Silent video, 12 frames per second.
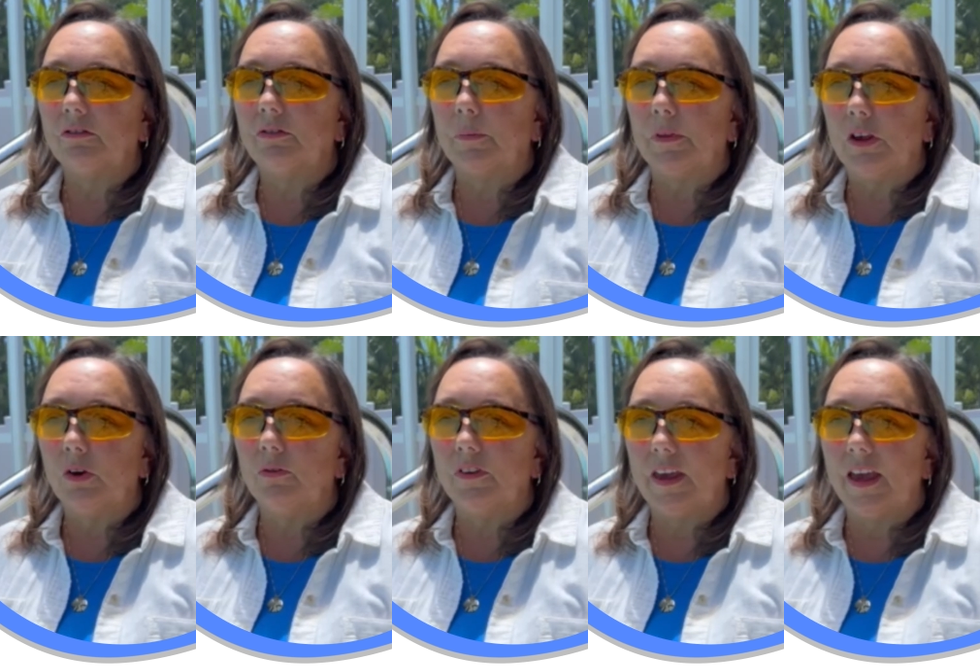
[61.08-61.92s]
from the
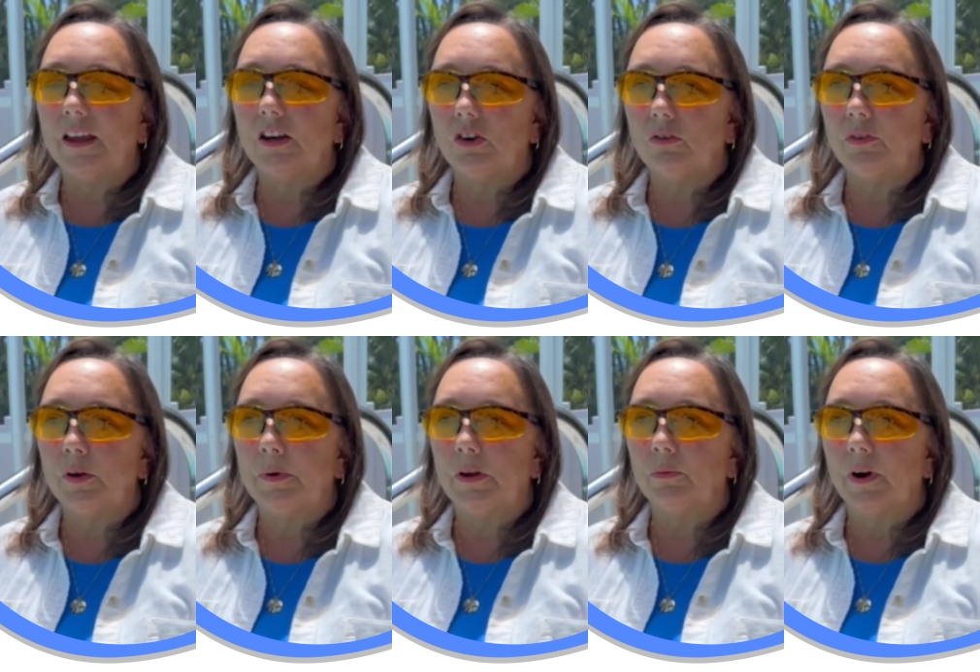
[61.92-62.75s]
UVA and
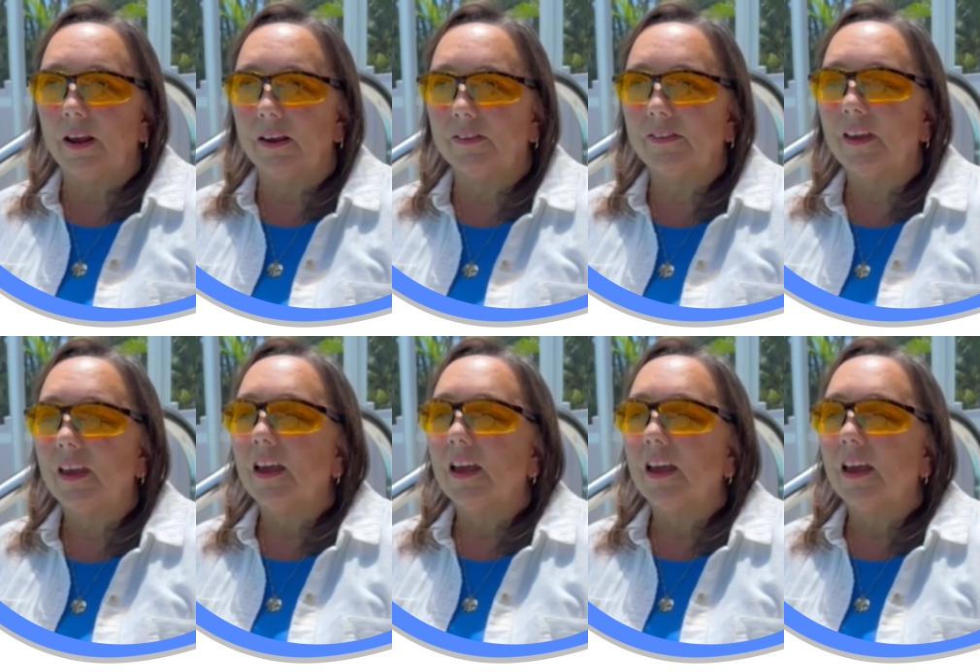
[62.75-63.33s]
UVB rays.